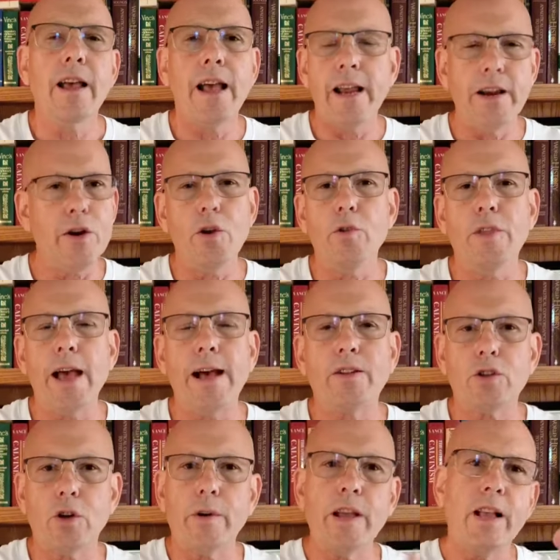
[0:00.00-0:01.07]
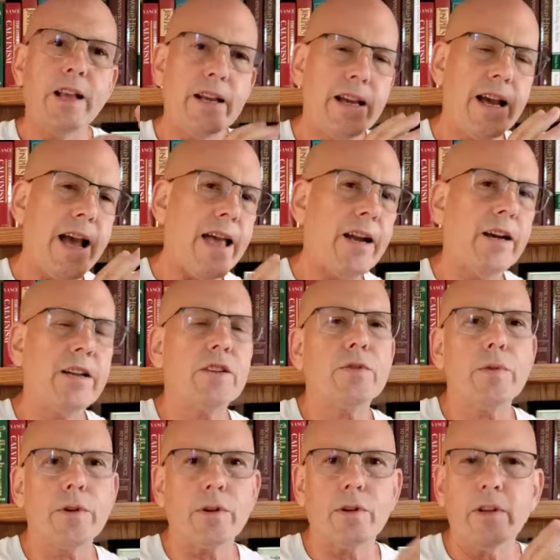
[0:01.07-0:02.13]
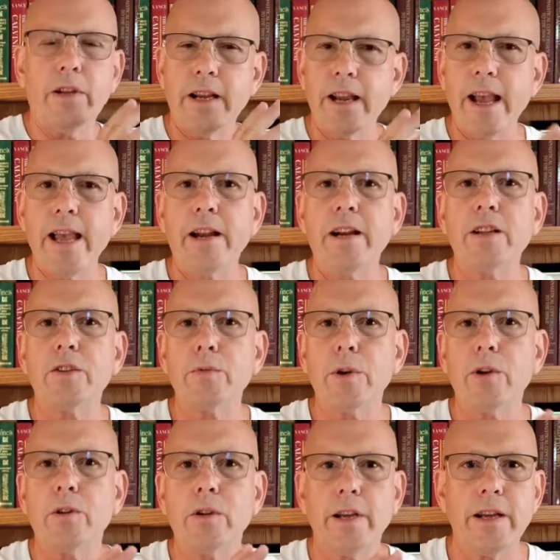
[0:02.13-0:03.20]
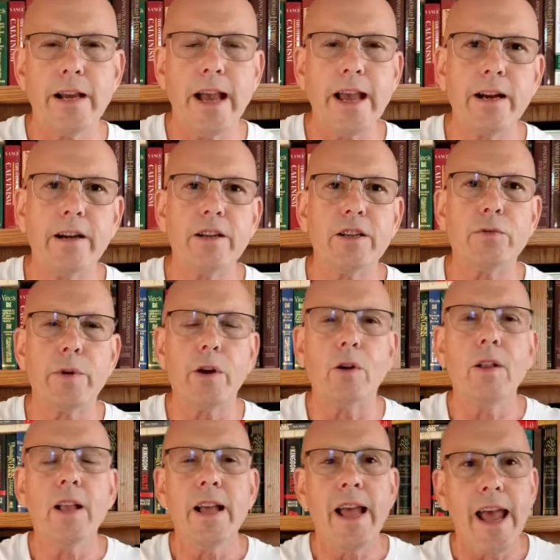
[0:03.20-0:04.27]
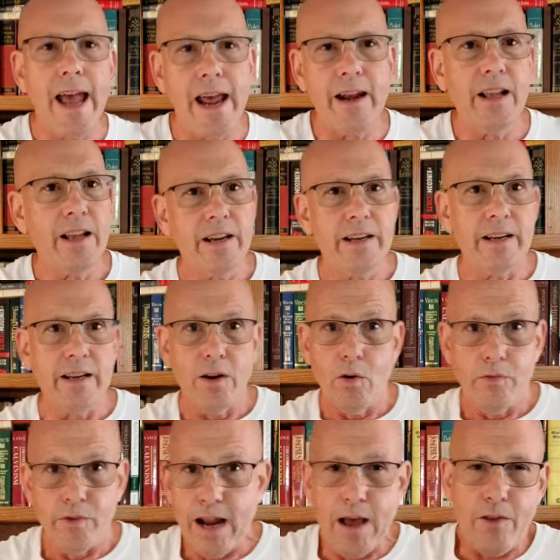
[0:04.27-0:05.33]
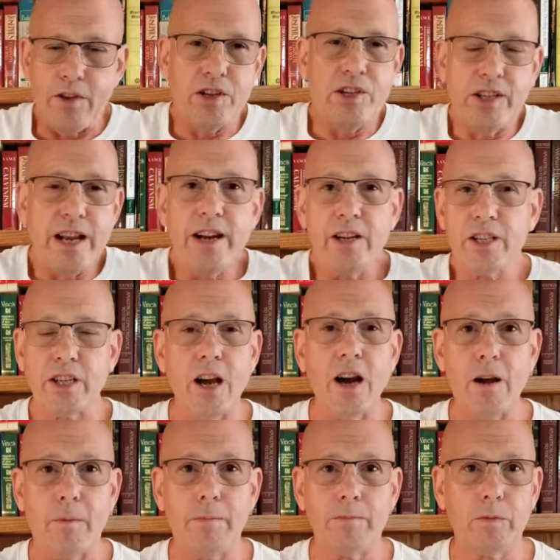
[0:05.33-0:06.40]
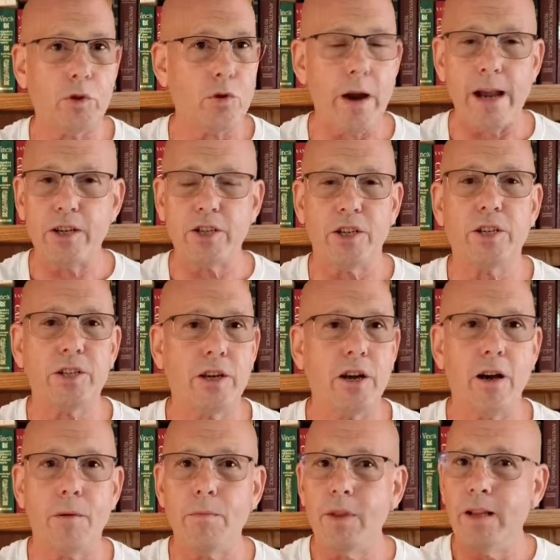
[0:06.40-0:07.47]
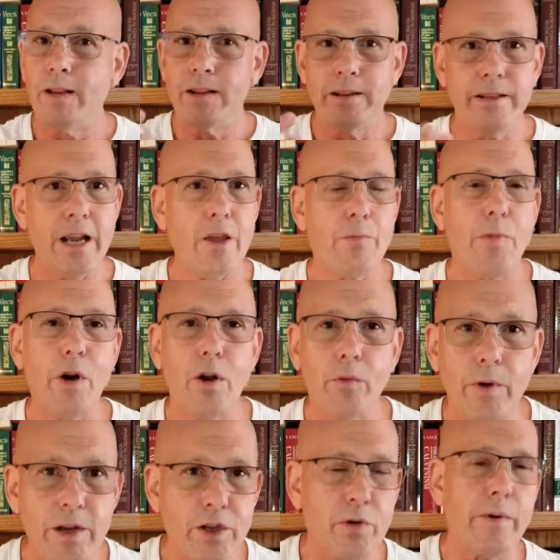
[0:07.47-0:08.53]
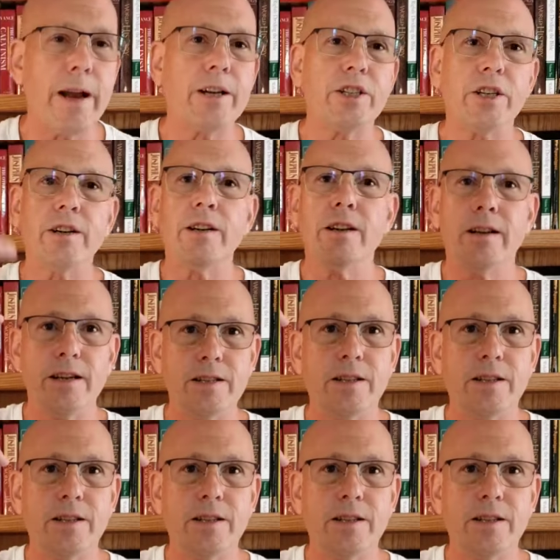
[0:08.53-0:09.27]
And he knew that. So he hated Israel. He hated Israel. He hated Israel. And now the seed has come. Christ has come. Death, burial, and resurrection.